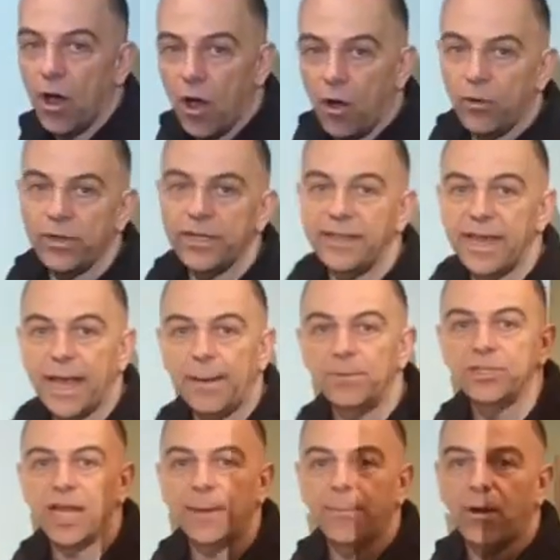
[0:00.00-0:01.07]
Only the
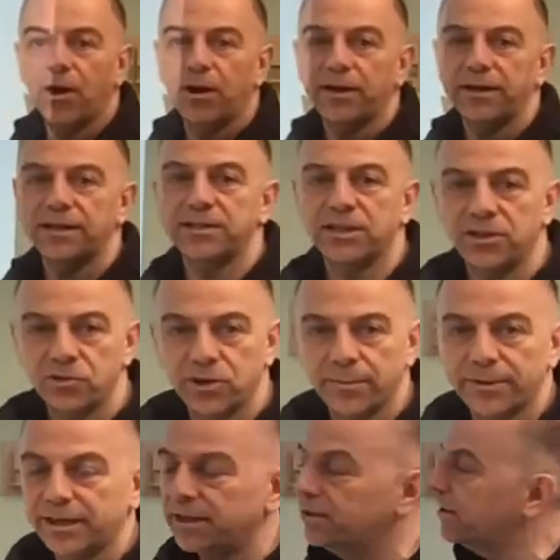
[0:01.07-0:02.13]
Mj part is contributing